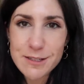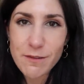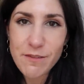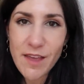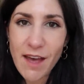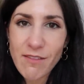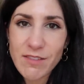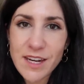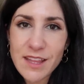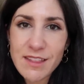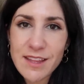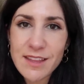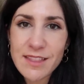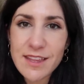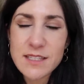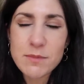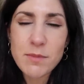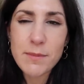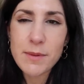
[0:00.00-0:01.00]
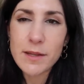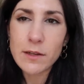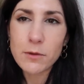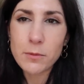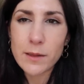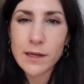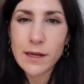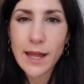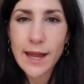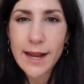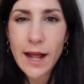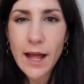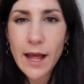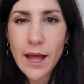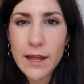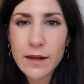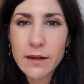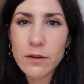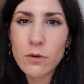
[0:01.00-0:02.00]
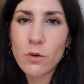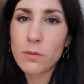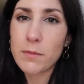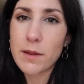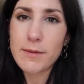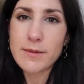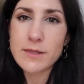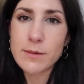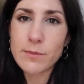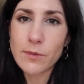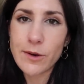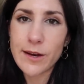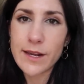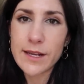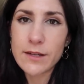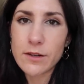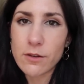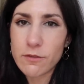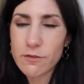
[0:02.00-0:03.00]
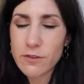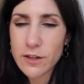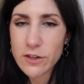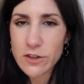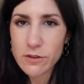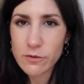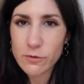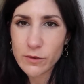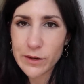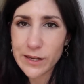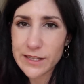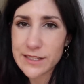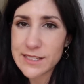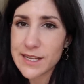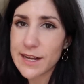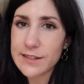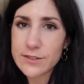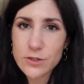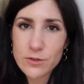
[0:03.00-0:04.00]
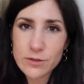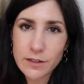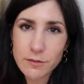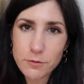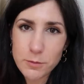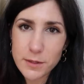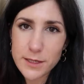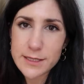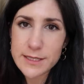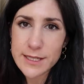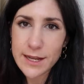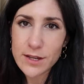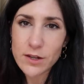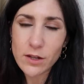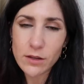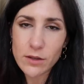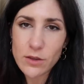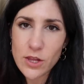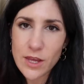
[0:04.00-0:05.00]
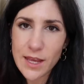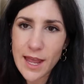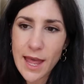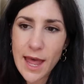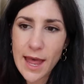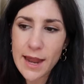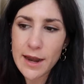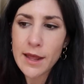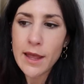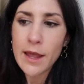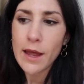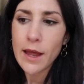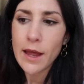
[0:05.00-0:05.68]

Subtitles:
So if you have anything that's maybe a little bit lighthearted or maybe some great nonfiction reads, I do love a bit of psychology and